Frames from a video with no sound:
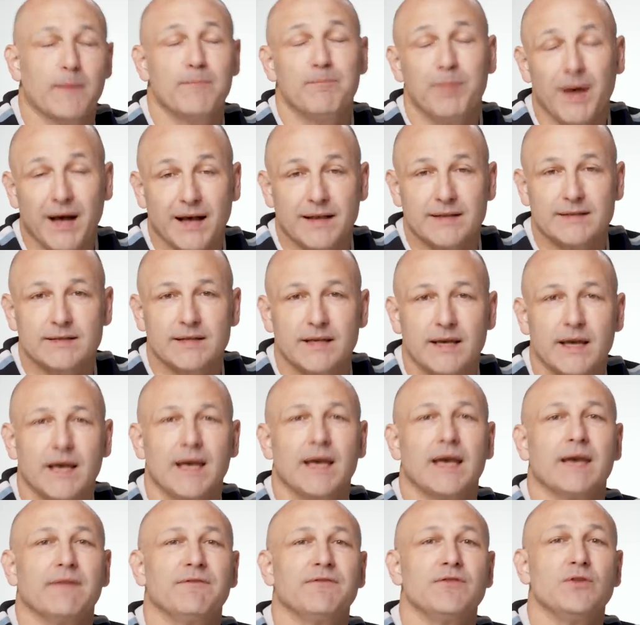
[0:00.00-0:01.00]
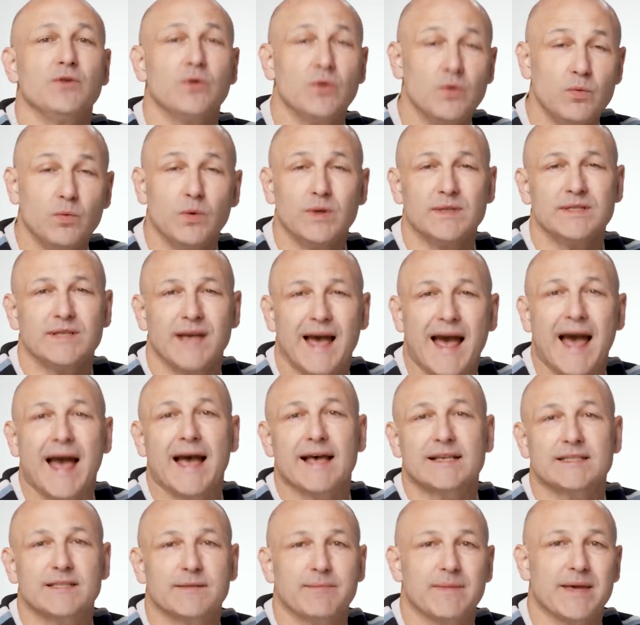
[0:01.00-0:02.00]
But if you were to
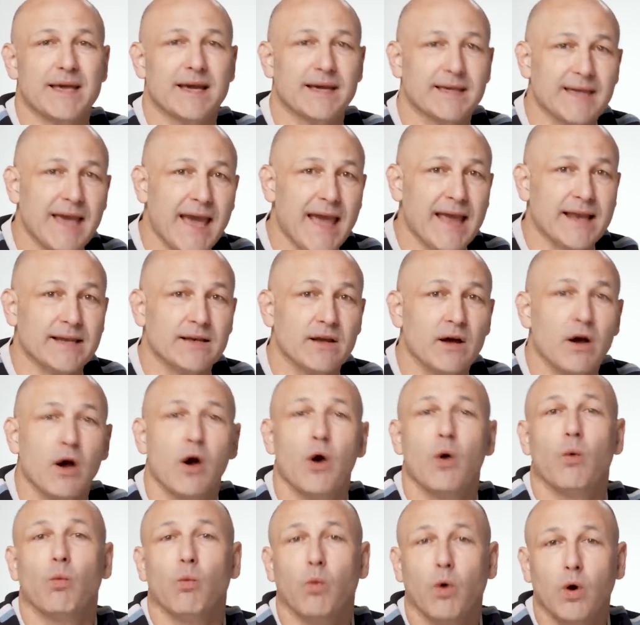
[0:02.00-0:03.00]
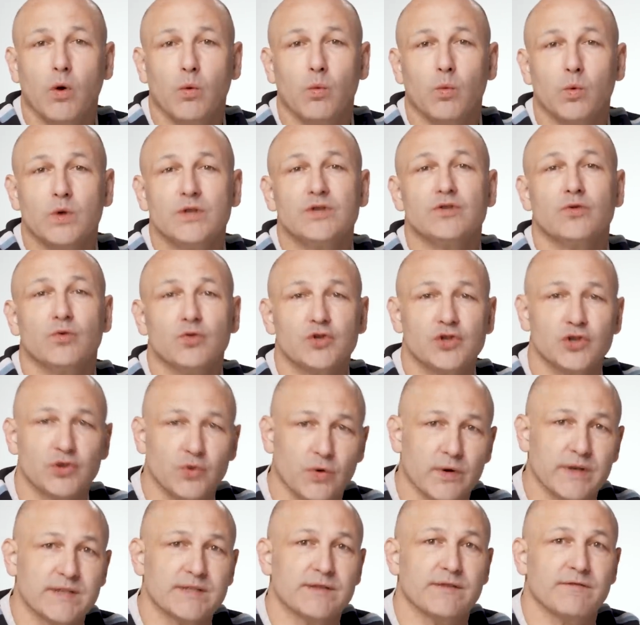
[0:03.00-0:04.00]
ask me again, what would your
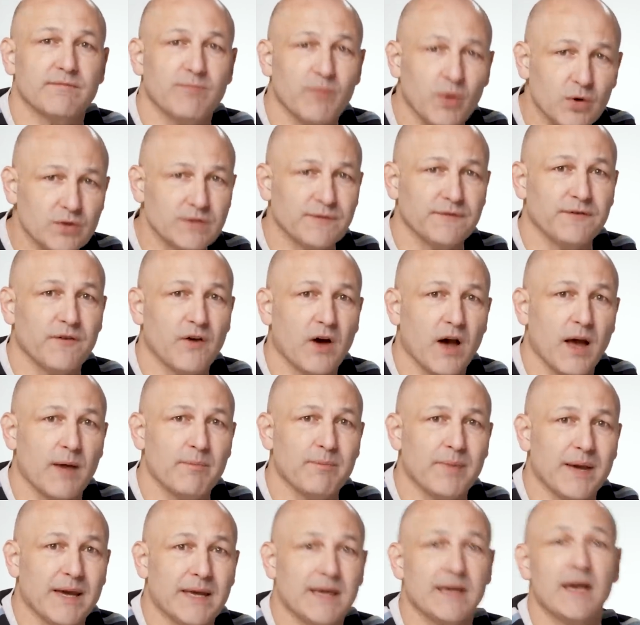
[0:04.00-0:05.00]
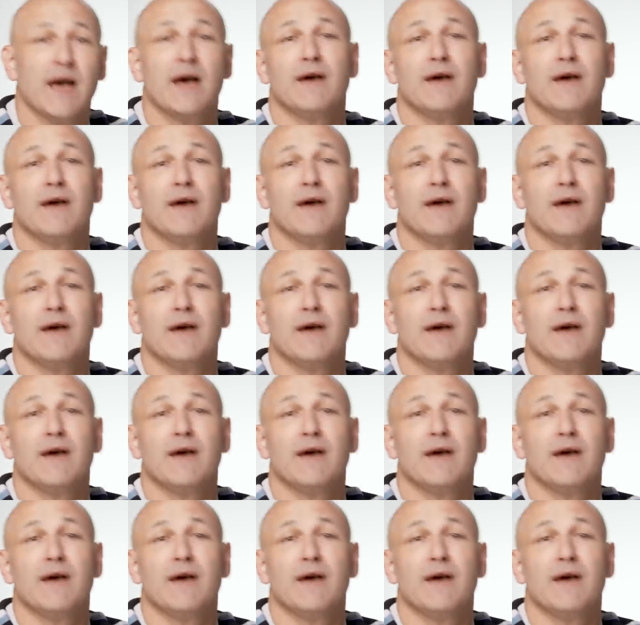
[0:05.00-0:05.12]
choice of modifier be